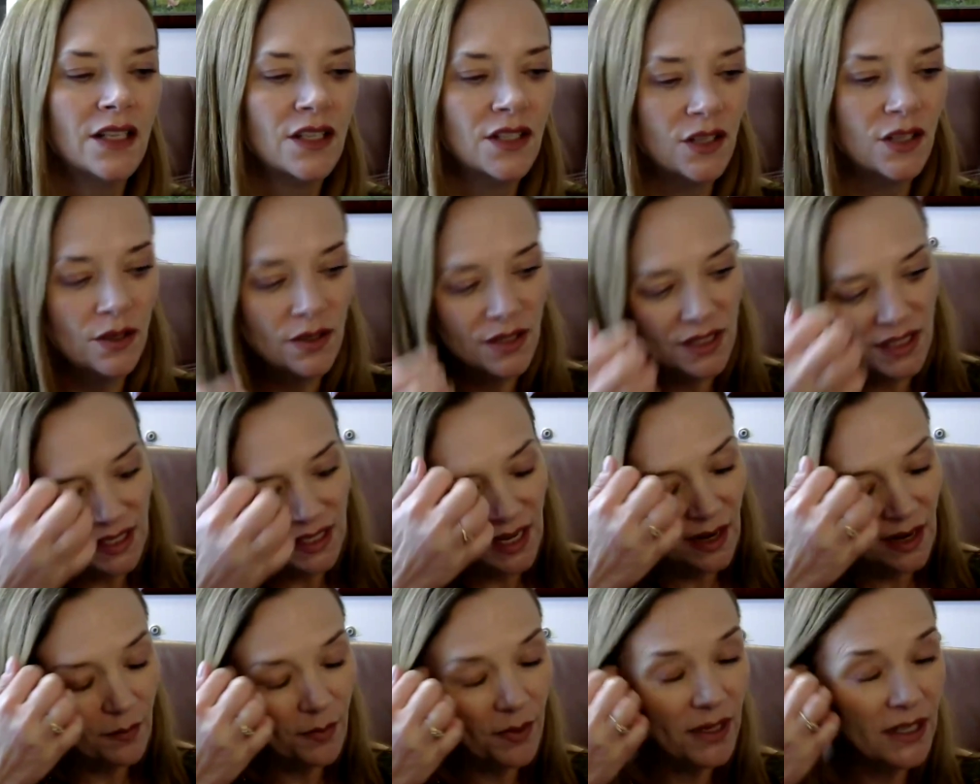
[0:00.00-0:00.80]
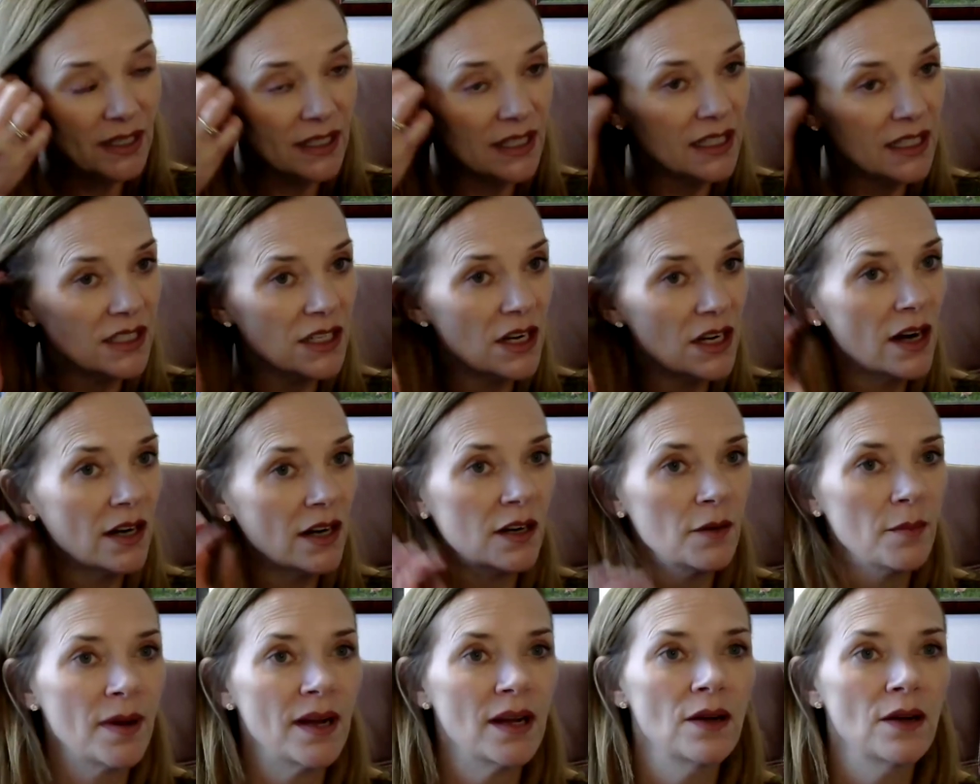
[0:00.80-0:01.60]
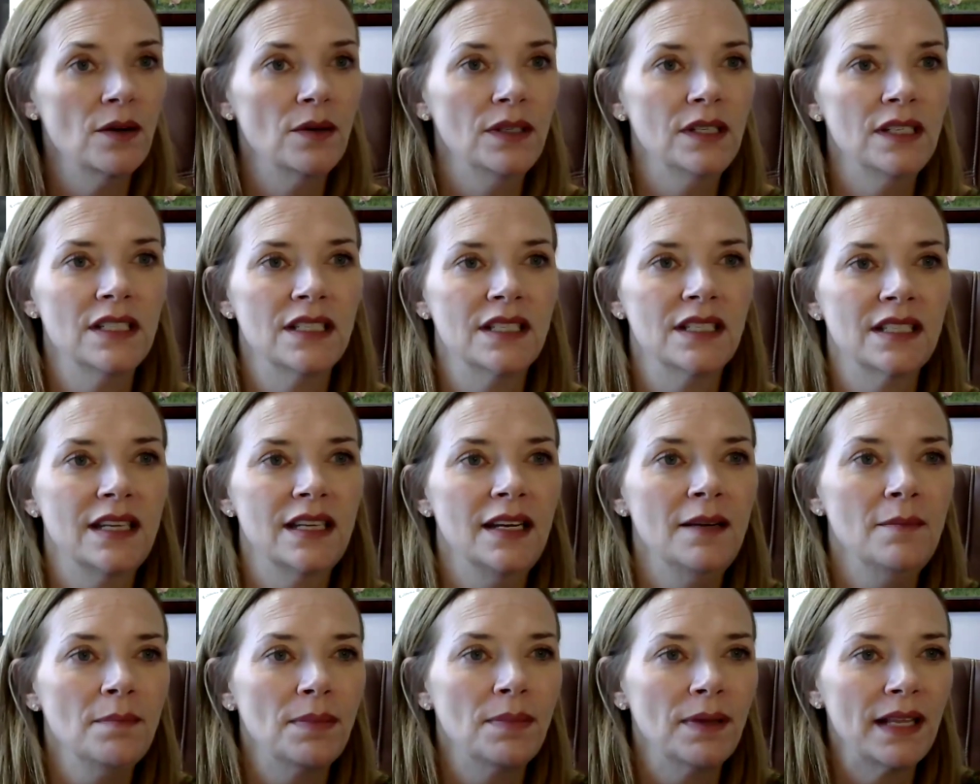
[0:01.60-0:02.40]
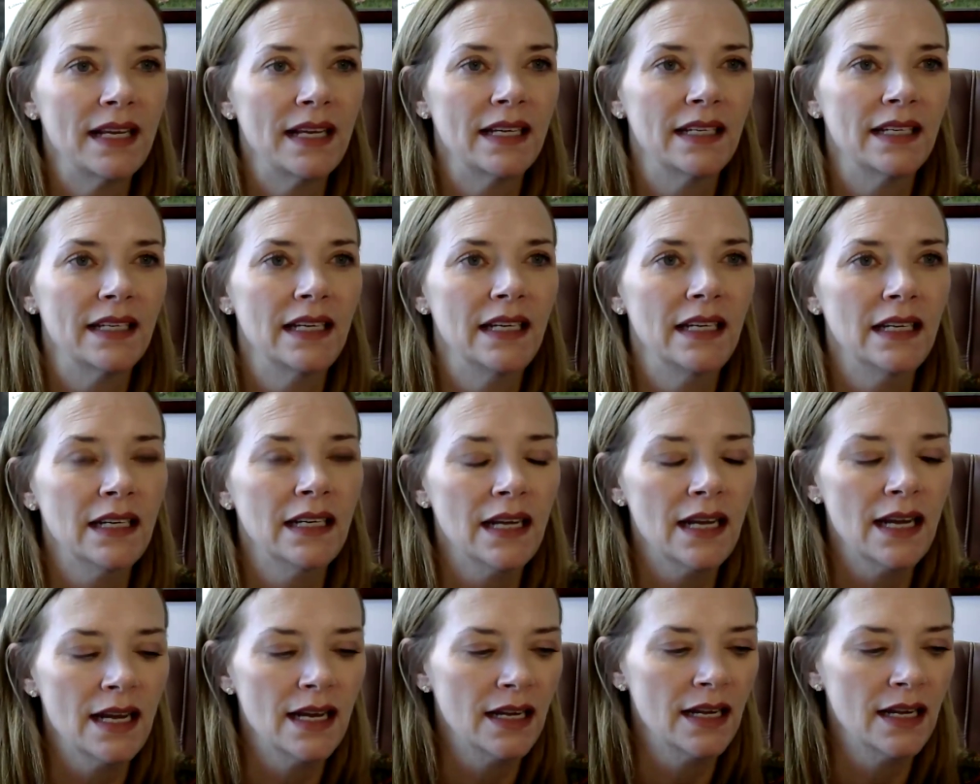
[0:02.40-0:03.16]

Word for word: So today we're going to talk about estate planning.